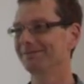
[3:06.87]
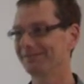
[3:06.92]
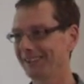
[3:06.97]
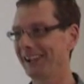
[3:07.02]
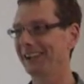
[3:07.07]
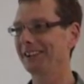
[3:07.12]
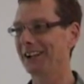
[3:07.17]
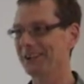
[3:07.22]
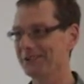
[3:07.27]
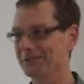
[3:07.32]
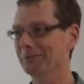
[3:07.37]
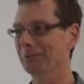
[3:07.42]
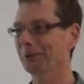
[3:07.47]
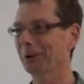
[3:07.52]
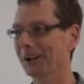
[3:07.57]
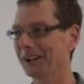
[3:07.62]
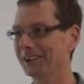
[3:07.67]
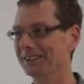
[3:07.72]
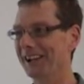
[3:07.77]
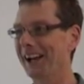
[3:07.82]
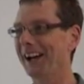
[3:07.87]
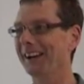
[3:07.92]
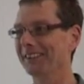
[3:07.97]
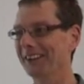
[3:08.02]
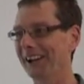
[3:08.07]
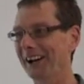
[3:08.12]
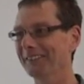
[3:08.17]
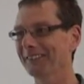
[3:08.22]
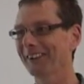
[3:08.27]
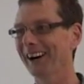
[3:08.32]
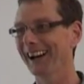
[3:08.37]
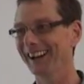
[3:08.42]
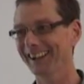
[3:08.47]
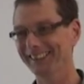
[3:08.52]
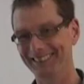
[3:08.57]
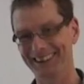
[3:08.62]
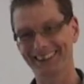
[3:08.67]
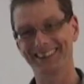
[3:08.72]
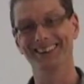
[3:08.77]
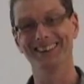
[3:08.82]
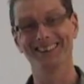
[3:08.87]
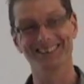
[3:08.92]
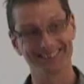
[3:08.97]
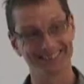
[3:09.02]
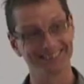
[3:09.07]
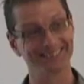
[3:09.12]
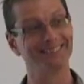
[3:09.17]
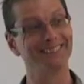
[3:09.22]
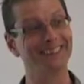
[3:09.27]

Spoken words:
that hasn't worked out that way because